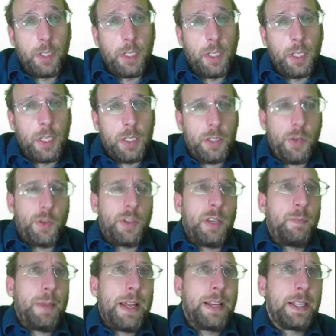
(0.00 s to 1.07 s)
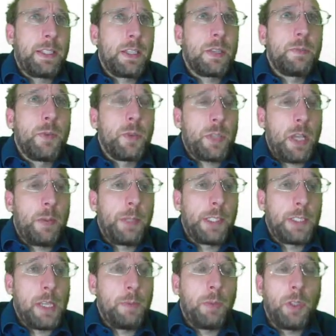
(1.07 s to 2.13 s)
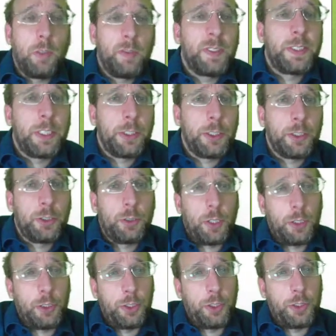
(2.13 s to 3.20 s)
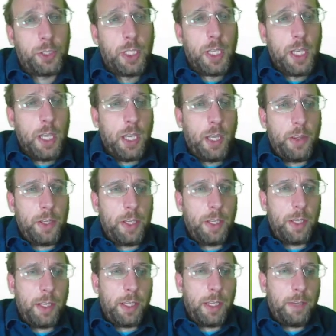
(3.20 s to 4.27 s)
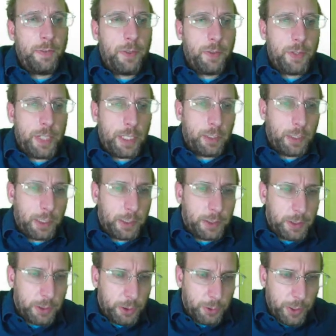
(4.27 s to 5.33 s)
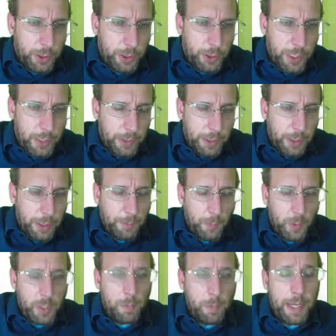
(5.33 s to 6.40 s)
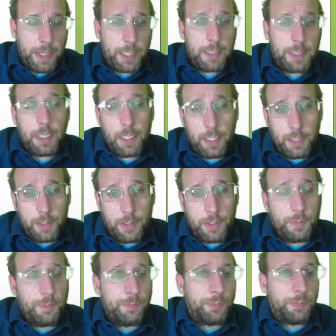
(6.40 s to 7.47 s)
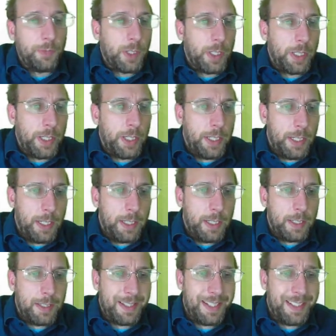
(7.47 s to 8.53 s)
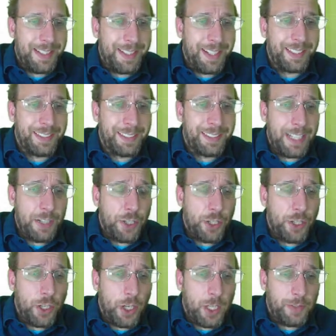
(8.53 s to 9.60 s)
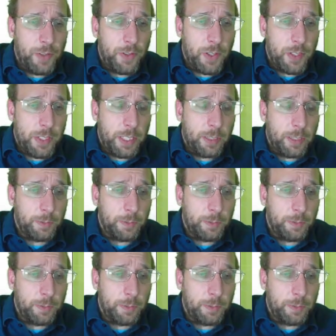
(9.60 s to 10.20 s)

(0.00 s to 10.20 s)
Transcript: So the appendix is the most common example of vestigial structures. If you take a look at this illustration down here, what the appendix is it's an extension off of the cecum.